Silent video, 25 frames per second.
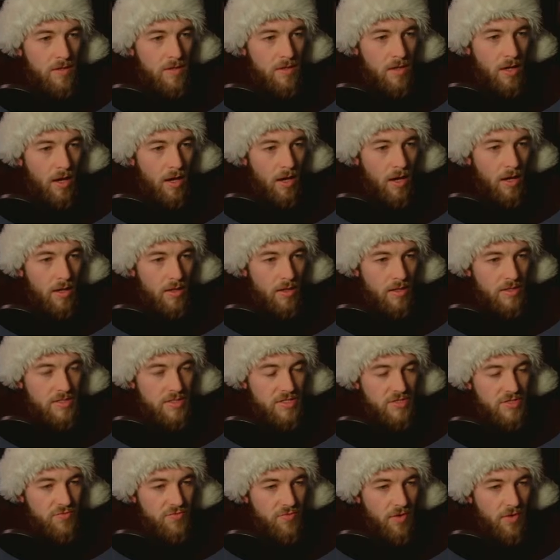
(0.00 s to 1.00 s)

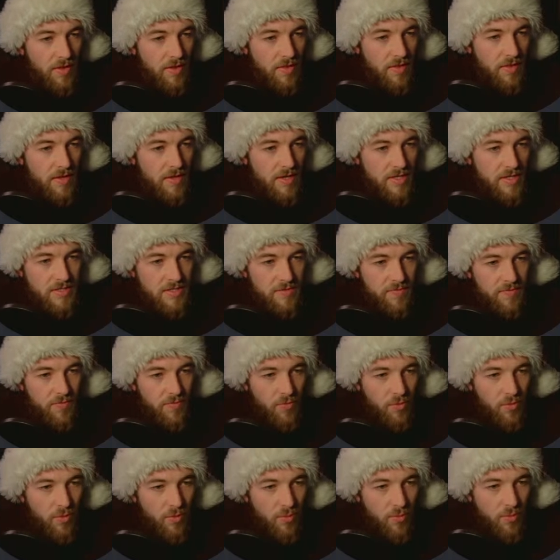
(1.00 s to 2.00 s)
let's run this
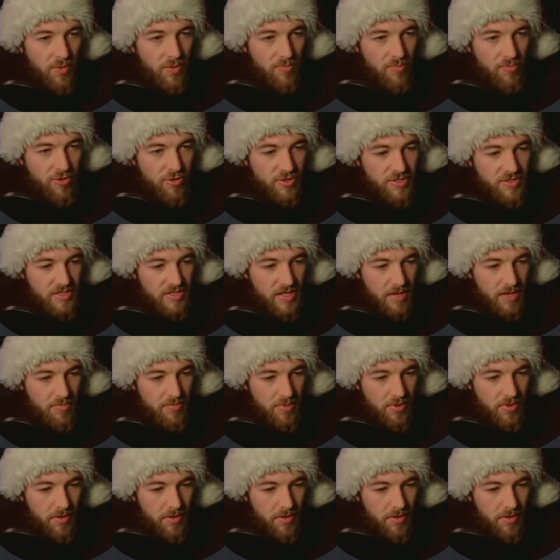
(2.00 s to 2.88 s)
for one more step.